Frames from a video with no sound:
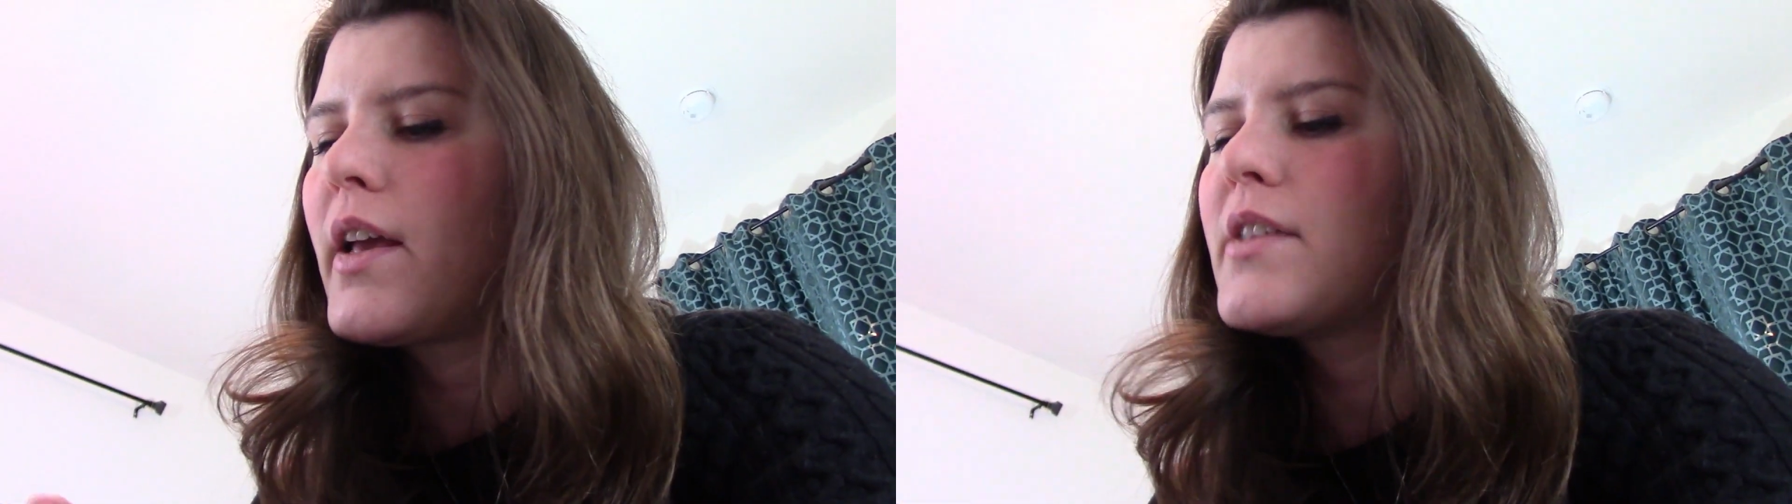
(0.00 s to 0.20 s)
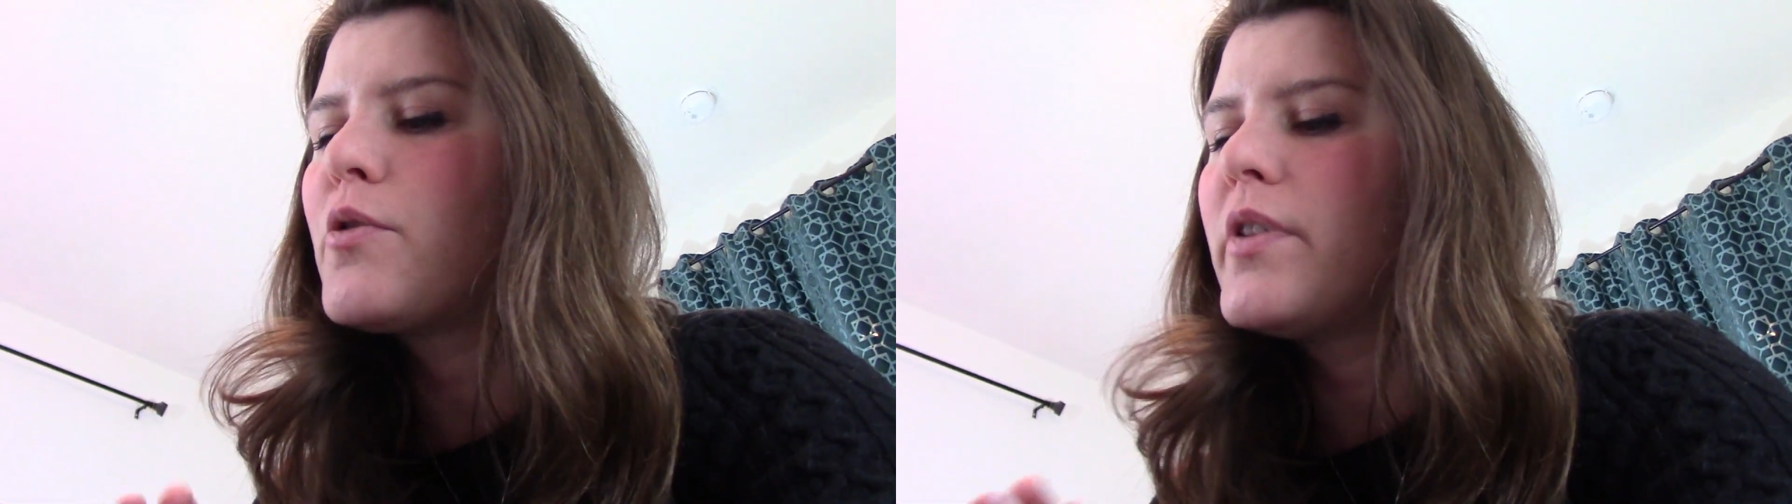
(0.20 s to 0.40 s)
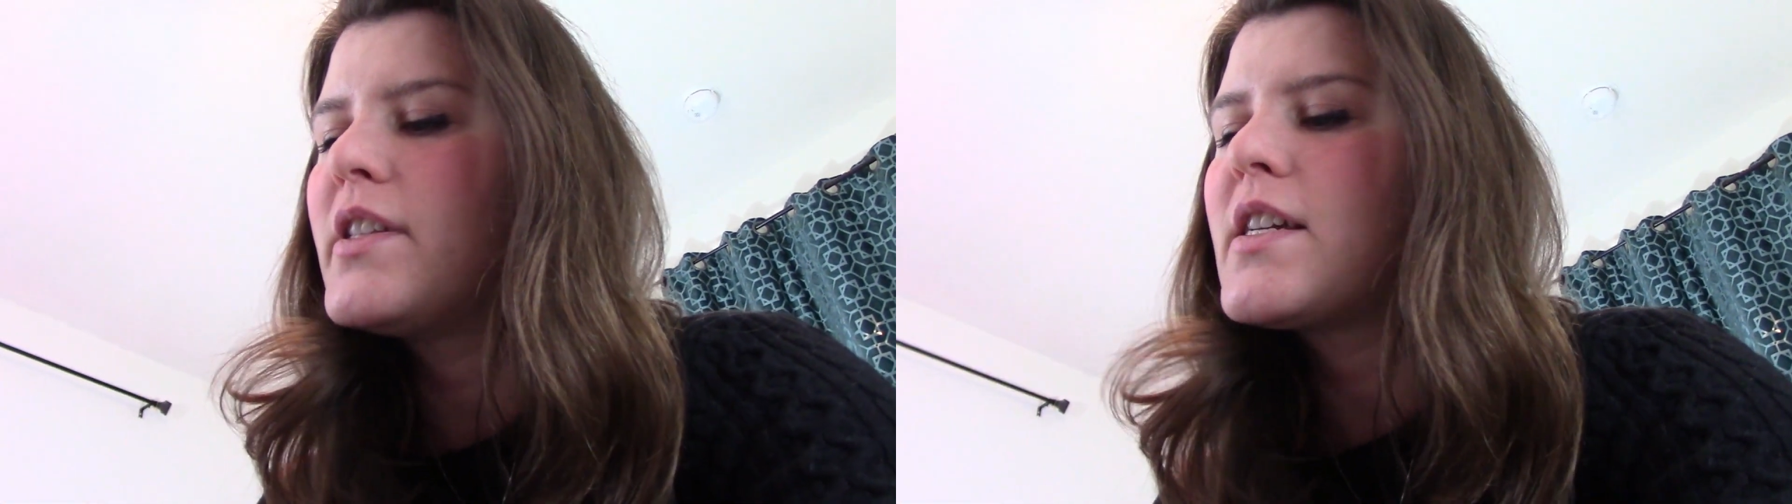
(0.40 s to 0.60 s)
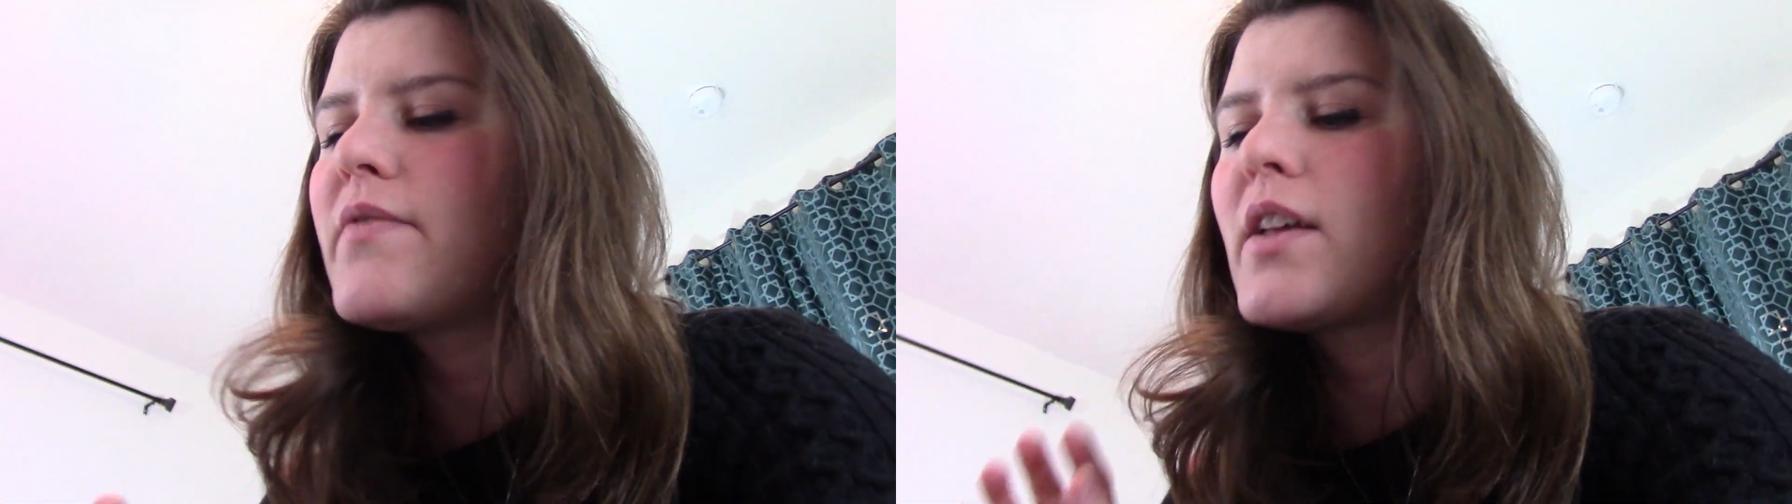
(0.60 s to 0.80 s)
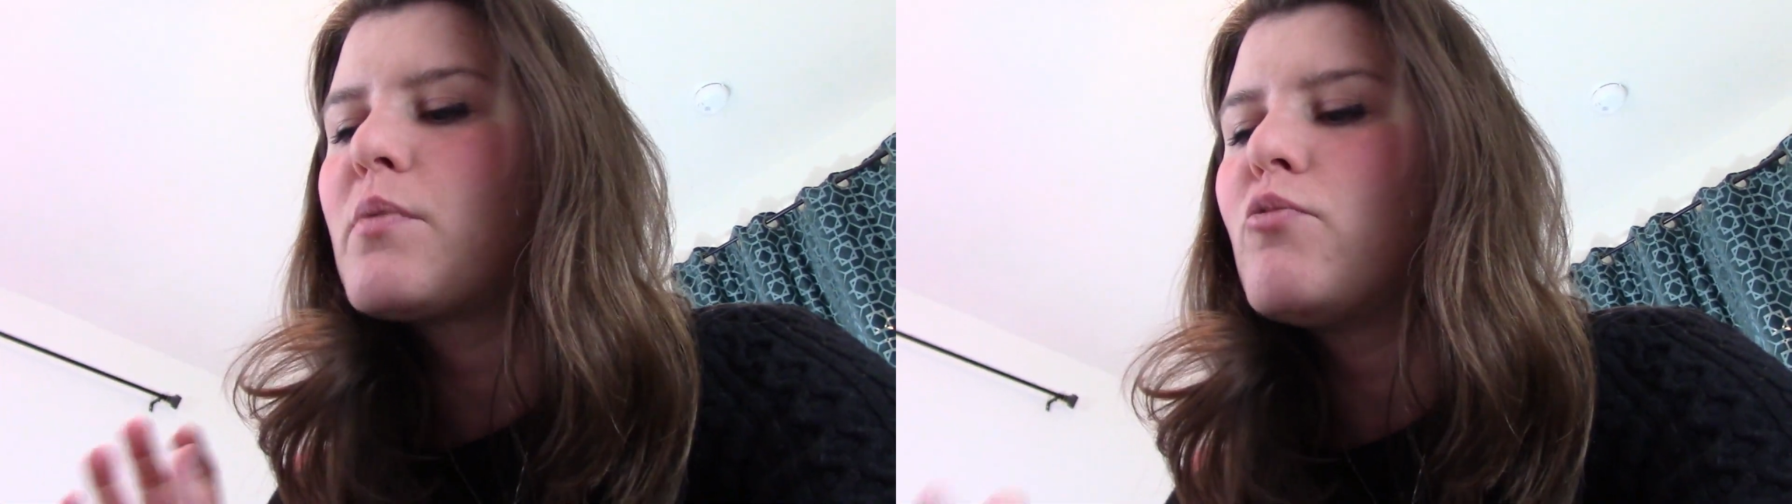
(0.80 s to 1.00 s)
is going to give
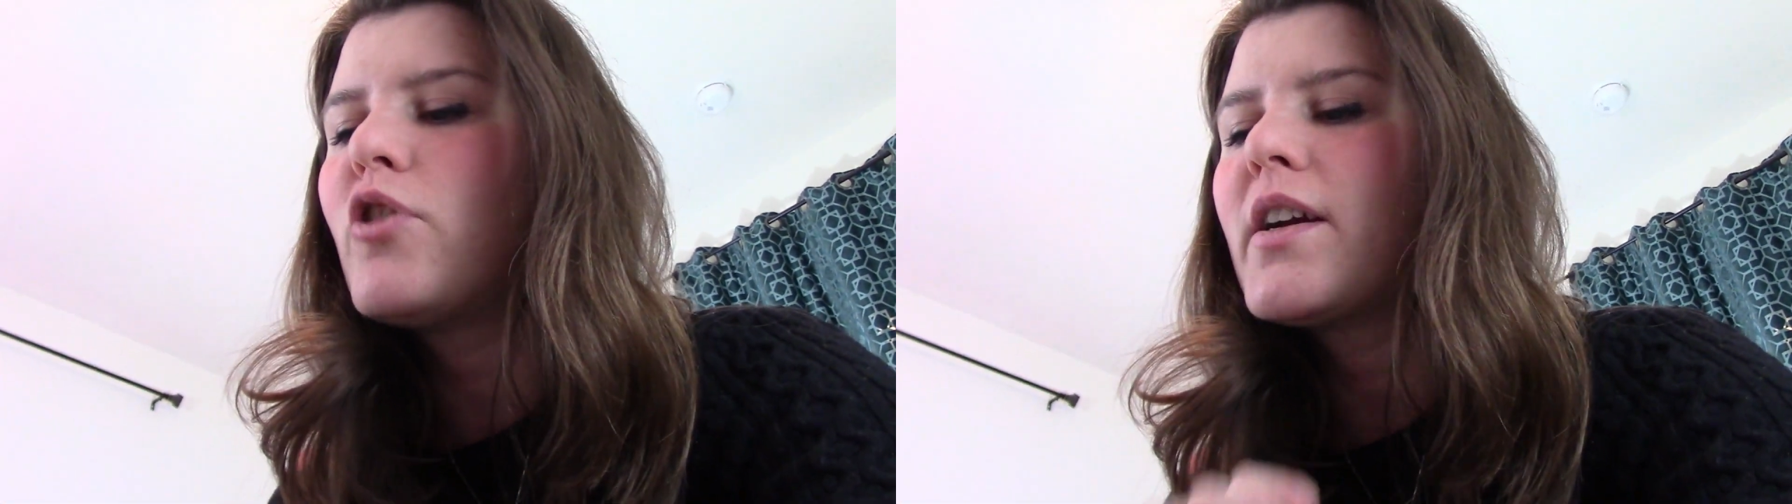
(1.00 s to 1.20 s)
us more